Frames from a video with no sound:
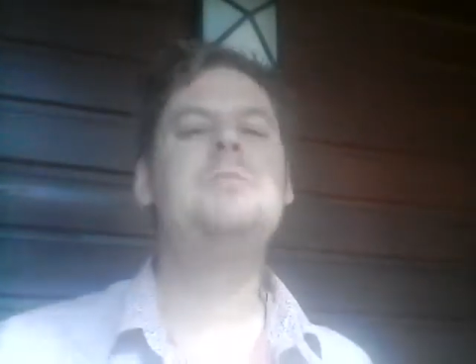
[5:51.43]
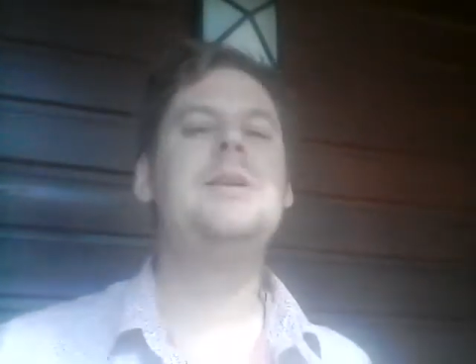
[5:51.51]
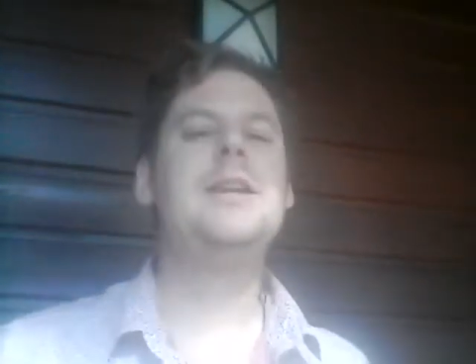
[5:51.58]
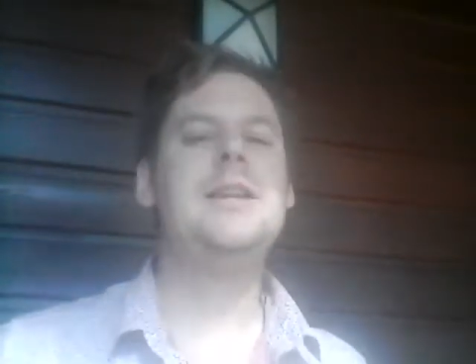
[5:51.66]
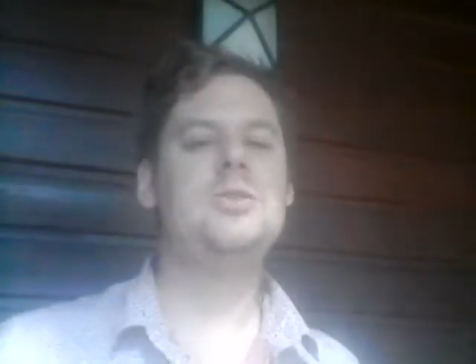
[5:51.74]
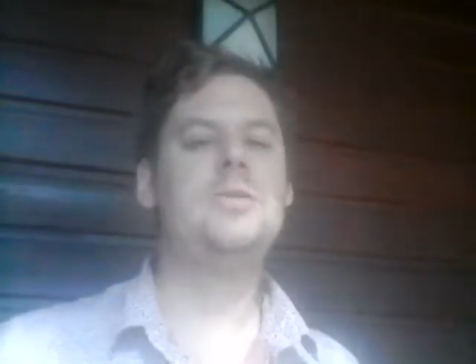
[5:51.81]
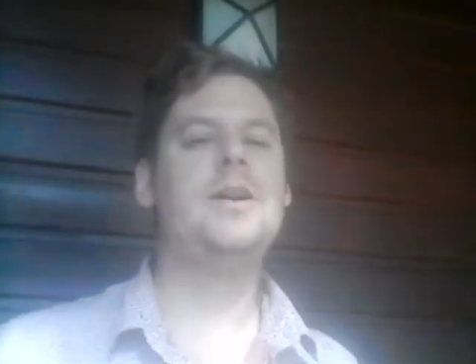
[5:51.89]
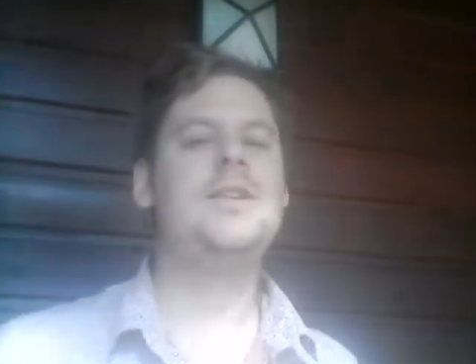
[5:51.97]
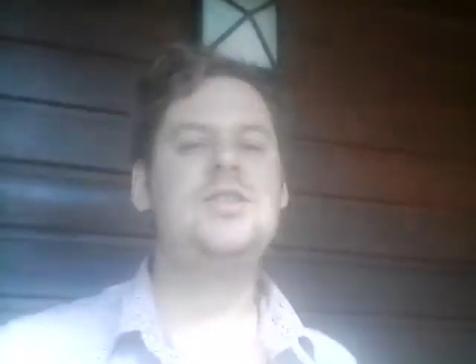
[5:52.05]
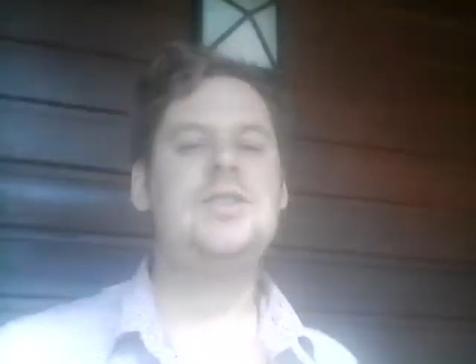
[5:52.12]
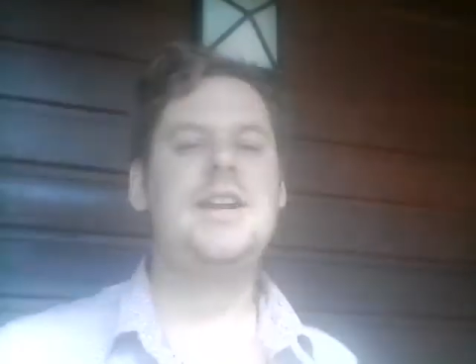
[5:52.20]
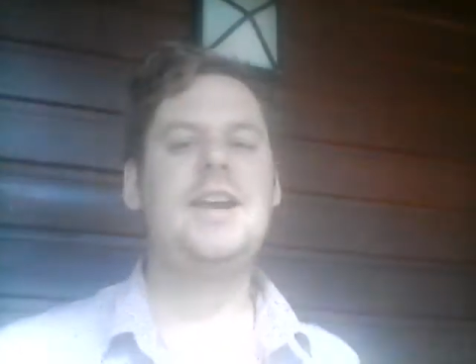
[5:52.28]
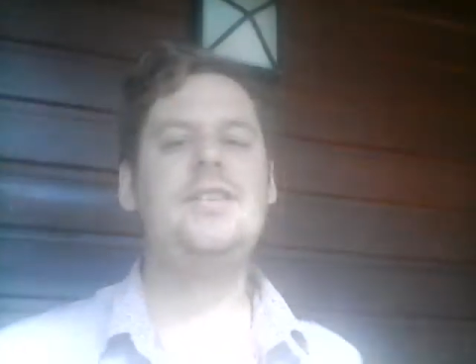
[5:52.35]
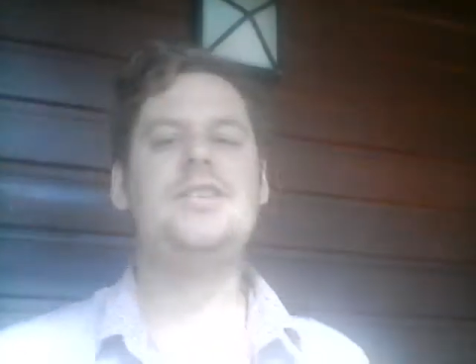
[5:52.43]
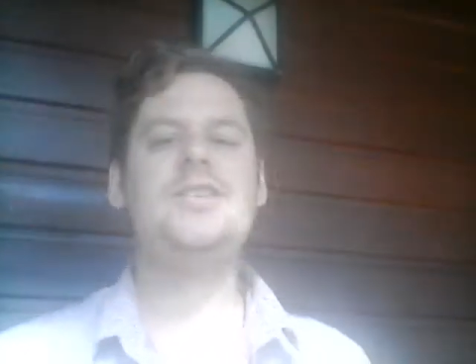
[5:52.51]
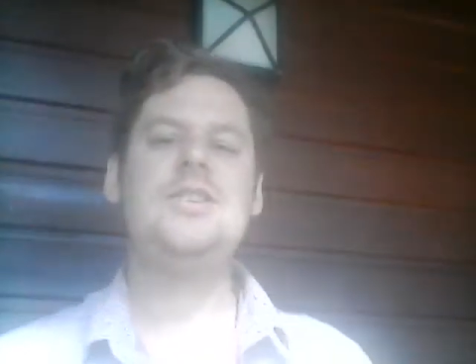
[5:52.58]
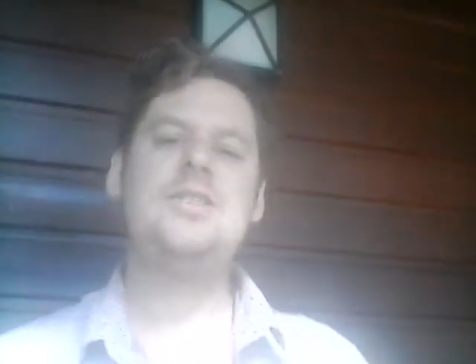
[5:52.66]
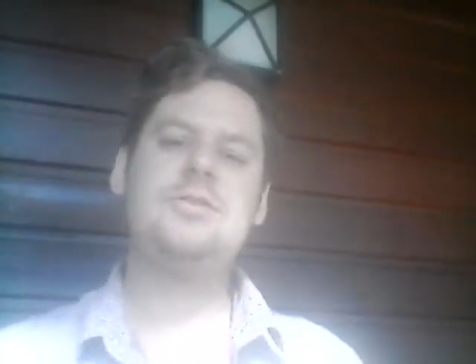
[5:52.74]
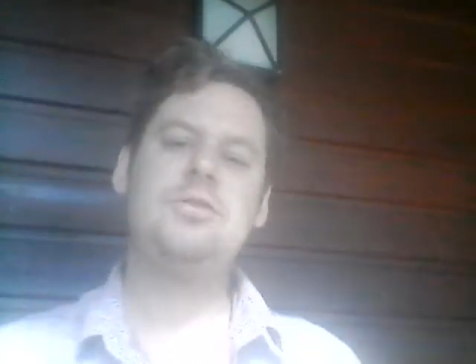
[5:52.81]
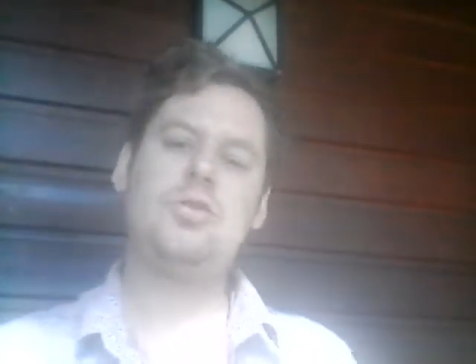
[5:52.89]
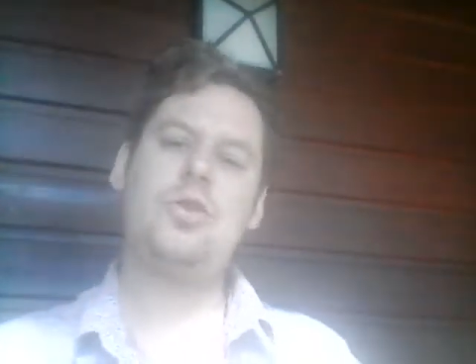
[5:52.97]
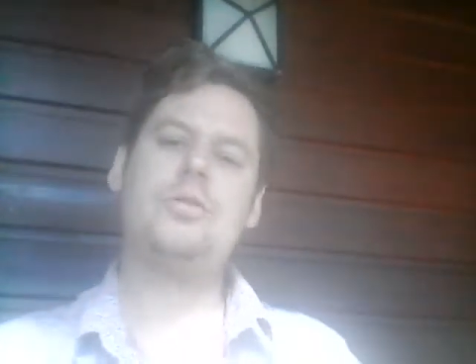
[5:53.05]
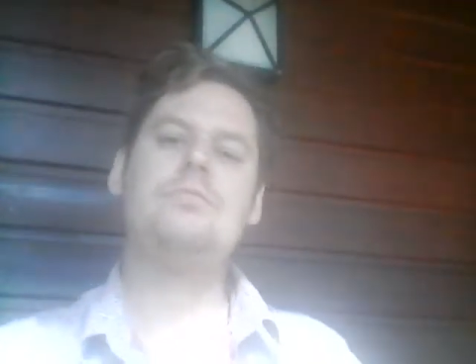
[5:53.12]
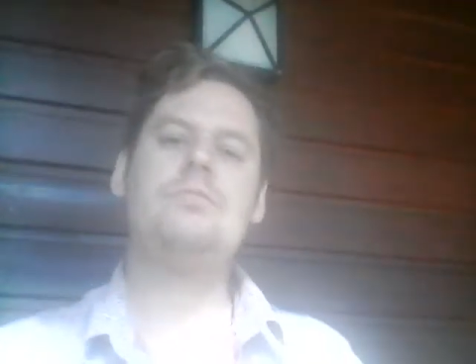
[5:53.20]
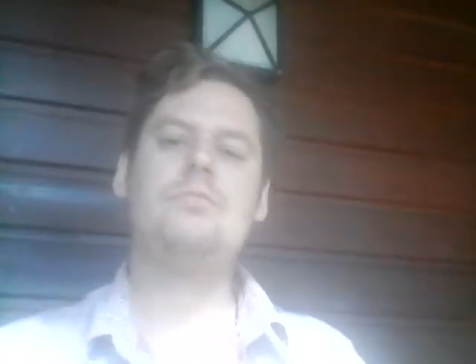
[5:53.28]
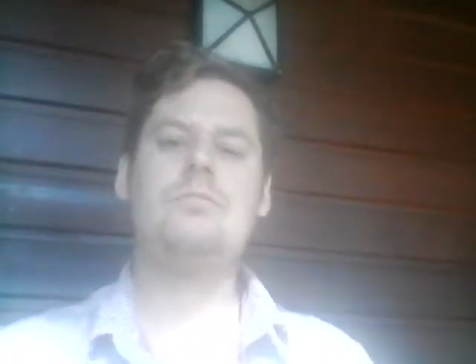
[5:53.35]
begin to understand that she's not
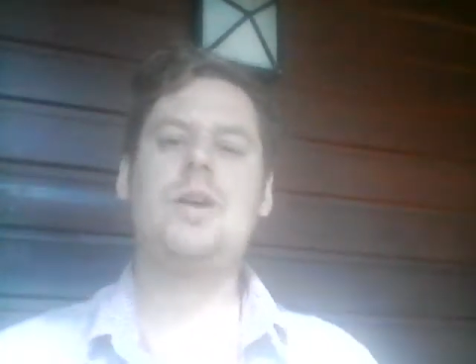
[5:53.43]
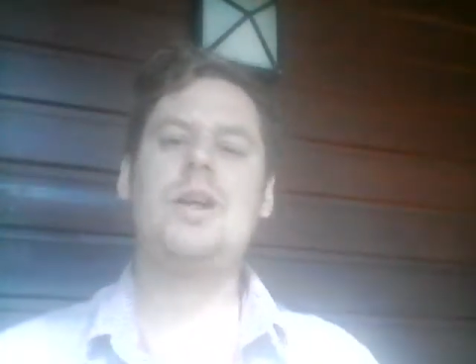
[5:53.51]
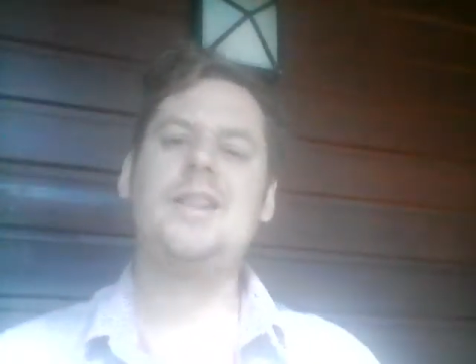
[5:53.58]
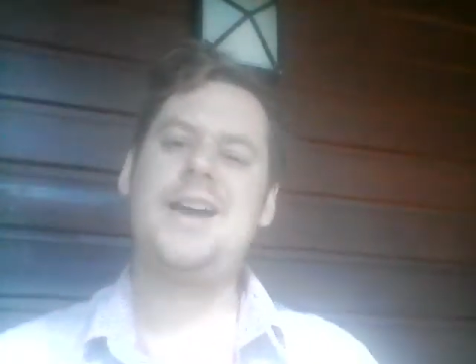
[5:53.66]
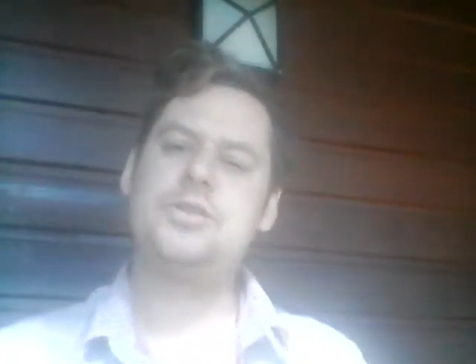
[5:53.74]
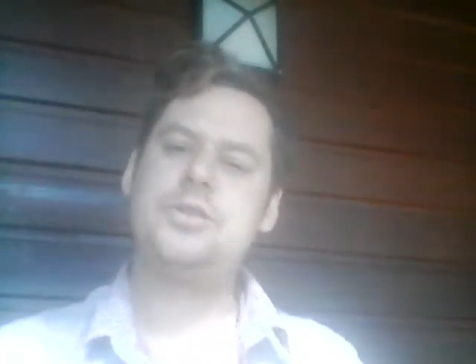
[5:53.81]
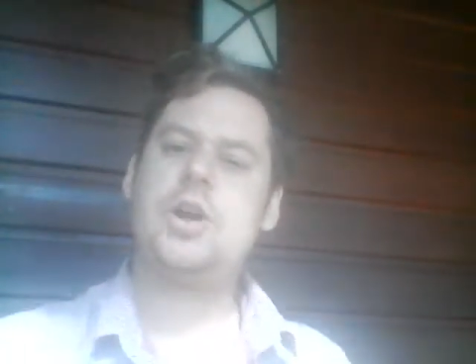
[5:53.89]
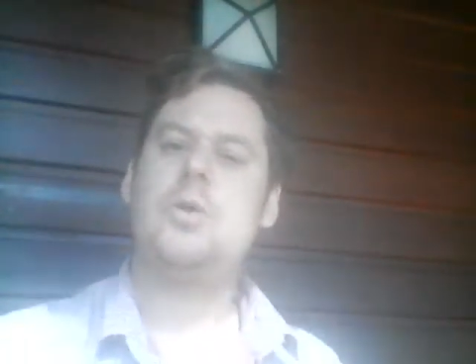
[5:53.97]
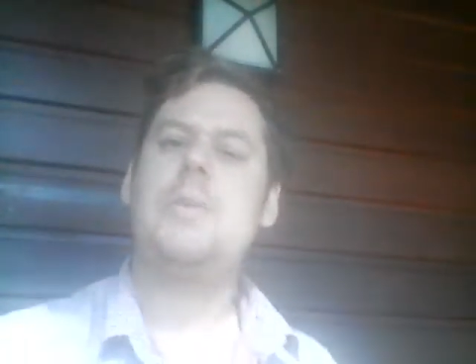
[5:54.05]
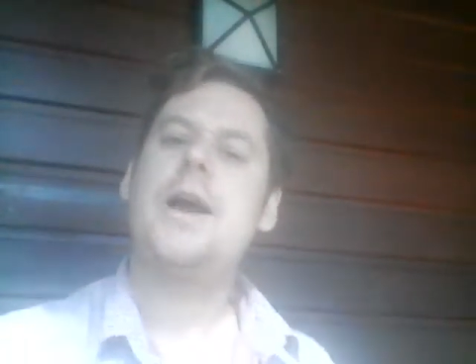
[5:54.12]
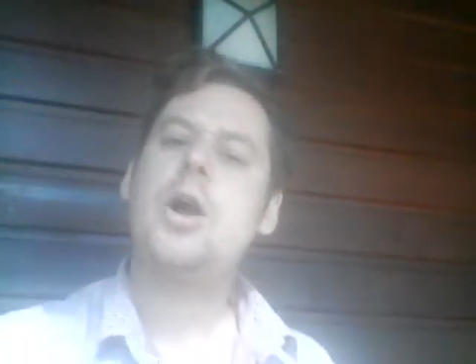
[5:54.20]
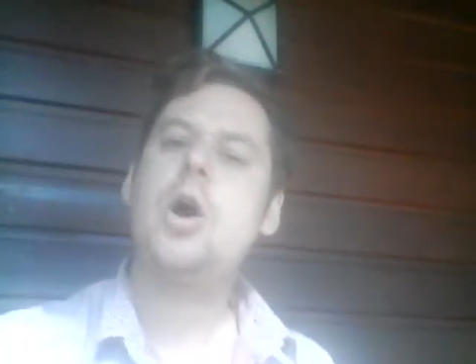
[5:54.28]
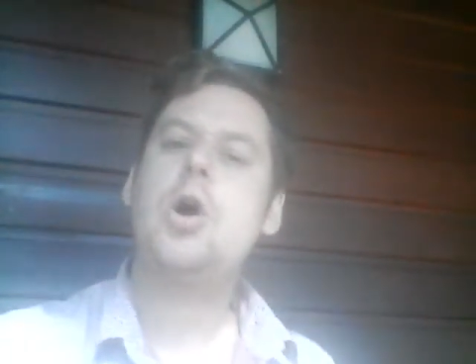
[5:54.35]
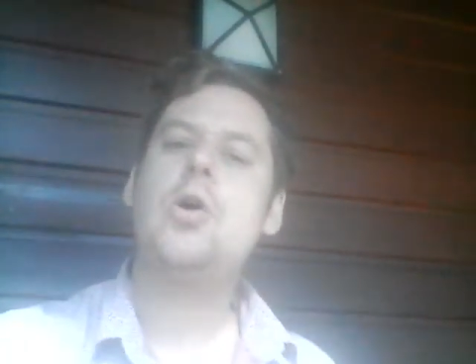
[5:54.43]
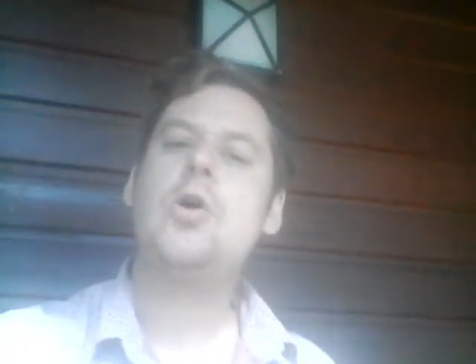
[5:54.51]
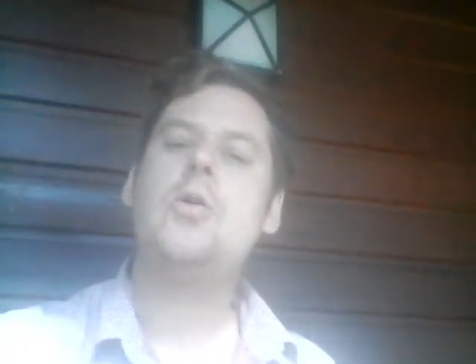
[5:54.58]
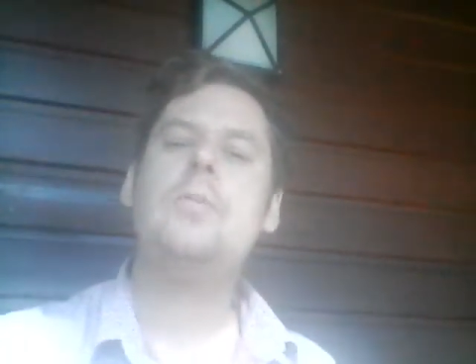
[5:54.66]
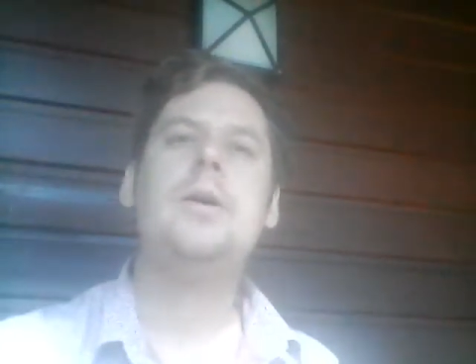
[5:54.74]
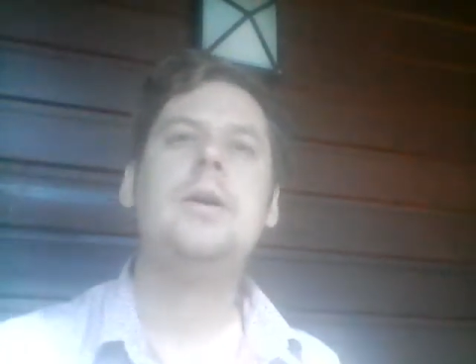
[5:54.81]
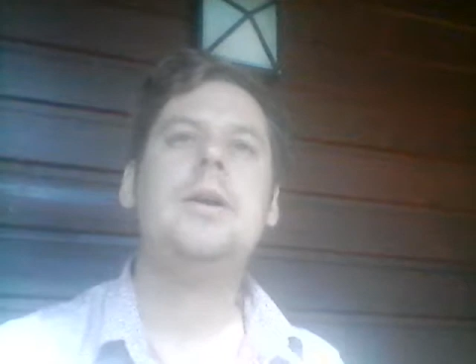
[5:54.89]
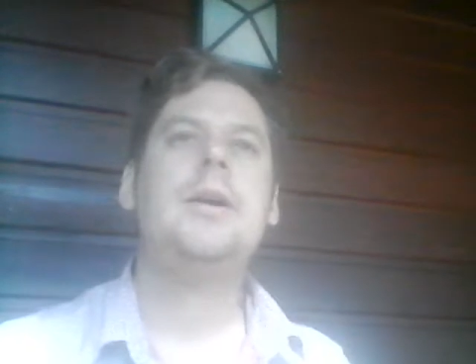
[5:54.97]
allowed to go back home,